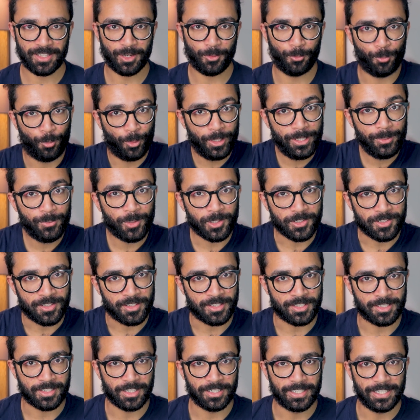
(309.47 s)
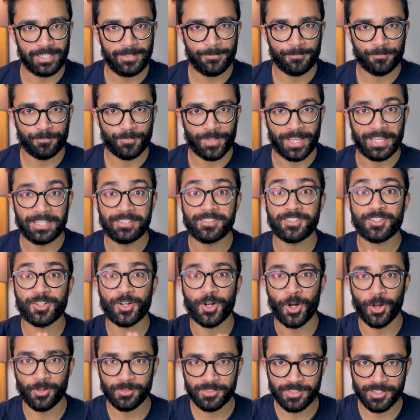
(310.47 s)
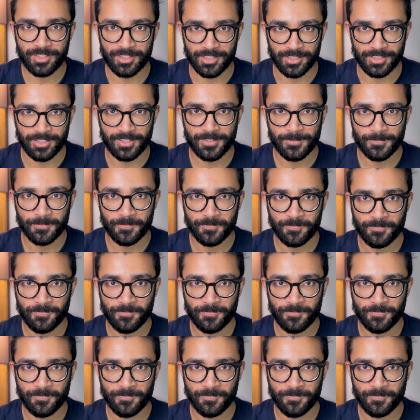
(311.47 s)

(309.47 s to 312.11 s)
that we want to study is constant.